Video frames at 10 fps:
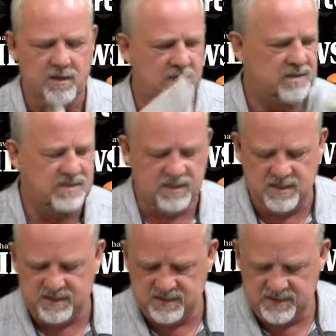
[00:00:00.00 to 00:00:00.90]
This
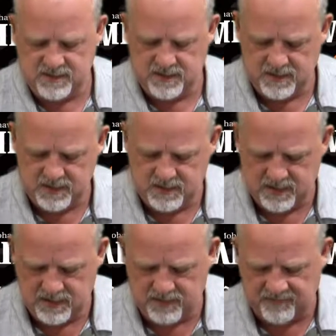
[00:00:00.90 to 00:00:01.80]
is
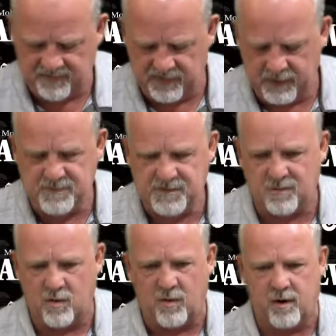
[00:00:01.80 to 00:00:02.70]
Philippe
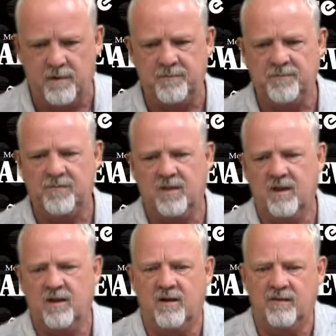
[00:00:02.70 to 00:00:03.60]
Zamora.
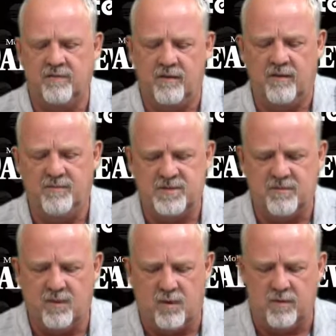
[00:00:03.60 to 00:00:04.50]
Philippe
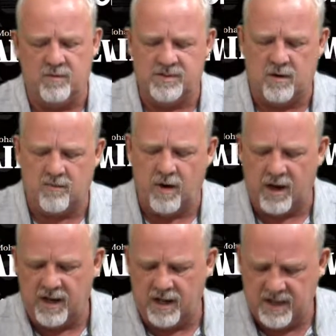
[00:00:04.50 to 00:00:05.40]
Zamora was out
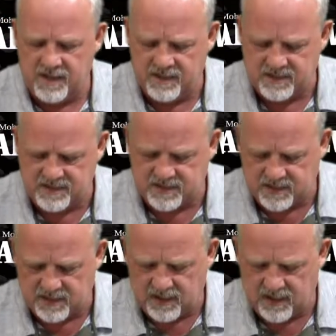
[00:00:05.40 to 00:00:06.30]
riding
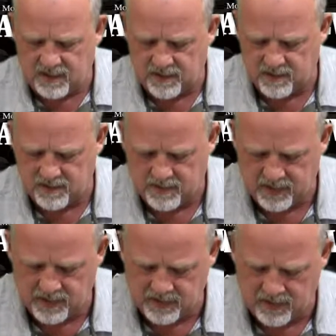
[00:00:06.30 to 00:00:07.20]
his
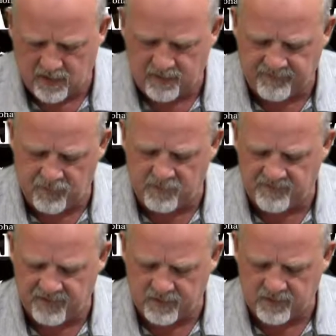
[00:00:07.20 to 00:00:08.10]

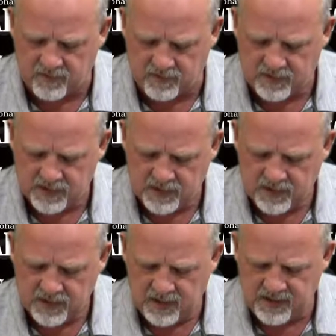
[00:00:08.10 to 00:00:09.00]
off-road vehicle
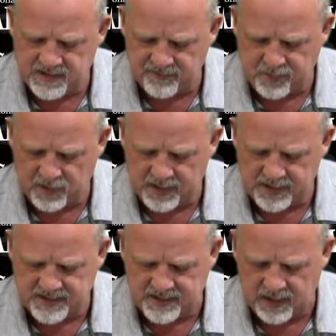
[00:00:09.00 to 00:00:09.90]
east of
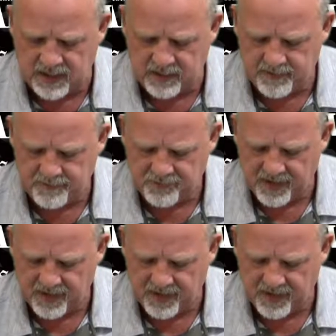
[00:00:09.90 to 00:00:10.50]
Bullhead City.